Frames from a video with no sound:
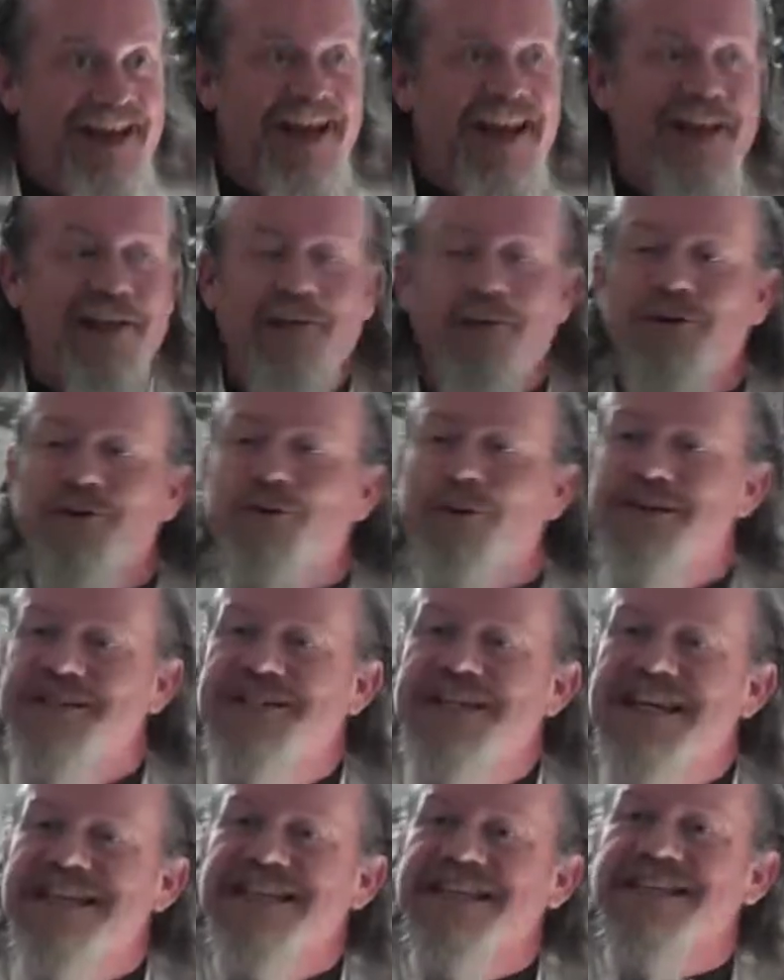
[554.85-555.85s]
In other words, what
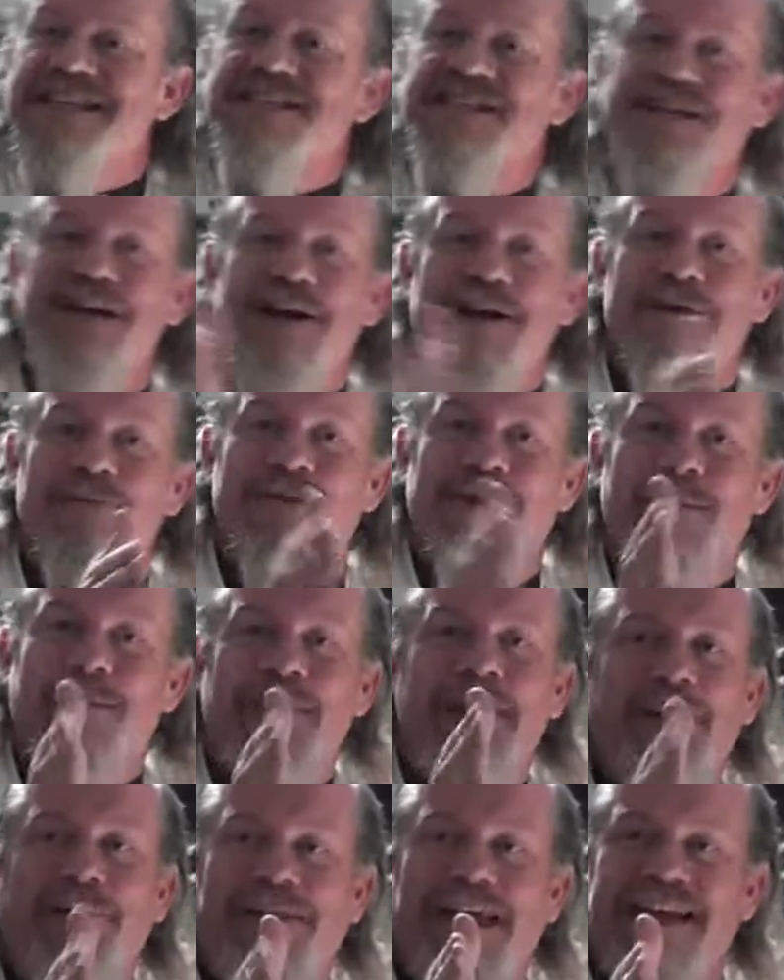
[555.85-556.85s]
Jesus is sharing with the
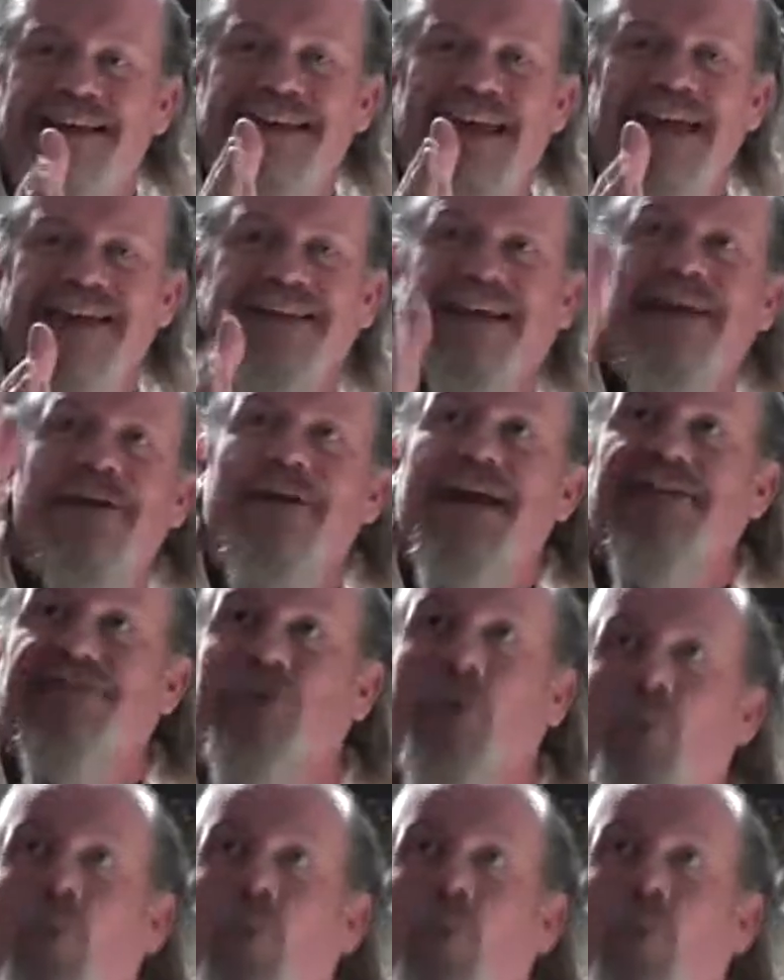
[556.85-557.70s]
people that day is they don't have